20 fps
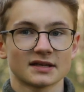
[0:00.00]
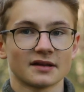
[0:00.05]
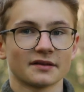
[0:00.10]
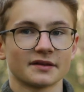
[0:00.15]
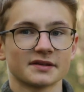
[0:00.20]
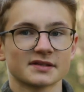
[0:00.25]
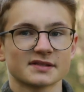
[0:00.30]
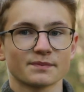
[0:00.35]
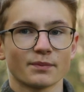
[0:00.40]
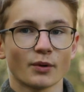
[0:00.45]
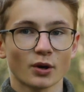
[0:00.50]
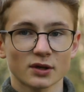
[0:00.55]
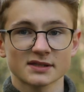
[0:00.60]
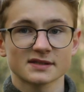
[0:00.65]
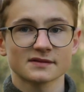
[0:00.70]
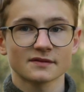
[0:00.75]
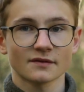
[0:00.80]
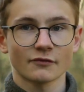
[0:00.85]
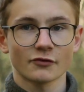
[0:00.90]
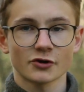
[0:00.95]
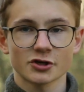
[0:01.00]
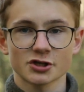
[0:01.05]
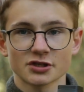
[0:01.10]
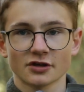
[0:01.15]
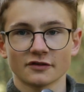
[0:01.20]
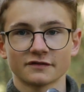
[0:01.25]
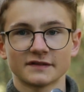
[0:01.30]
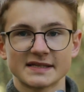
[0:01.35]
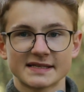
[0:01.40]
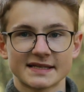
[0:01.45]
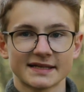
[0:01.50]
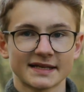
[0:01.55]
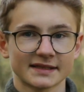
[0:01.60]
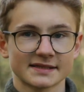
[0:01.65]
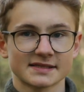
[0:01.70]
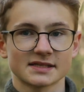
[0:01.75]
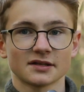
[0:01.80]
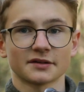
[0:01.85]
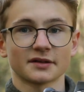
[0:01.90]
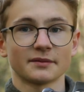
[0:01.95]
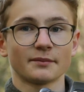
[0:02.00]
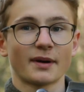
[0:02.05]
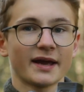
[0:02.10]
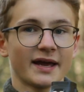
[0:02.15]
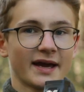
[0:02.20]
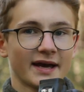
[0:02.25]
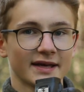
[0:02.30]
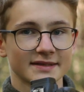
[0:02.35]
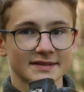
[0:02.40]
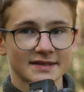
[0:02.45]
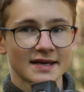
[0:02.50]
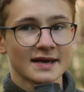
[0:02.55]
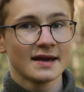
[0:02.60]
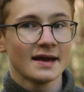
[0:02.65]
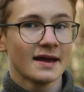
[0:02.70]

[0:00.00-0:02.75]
the sports version of this lens not in my hand,